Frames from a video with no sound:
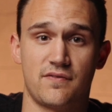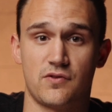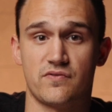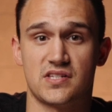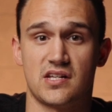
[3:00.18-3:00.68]

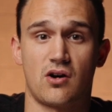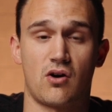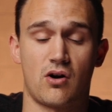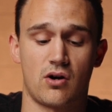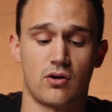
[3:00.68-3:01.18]
if you've seen
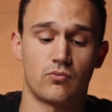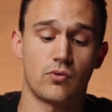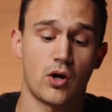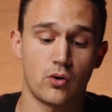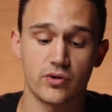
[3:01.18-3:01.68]
our
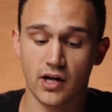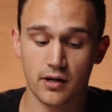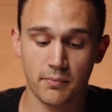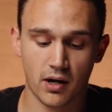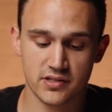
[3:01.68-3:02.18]
Rode
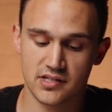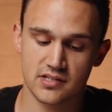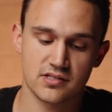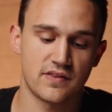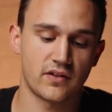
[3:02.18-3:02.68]

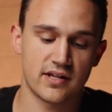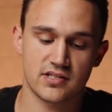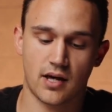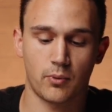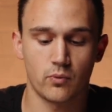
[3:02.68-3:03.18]
unboxings in the
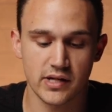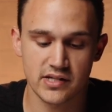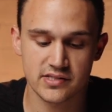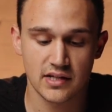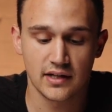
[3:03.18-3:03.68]
last couple
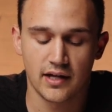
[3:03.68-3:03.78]
weeks.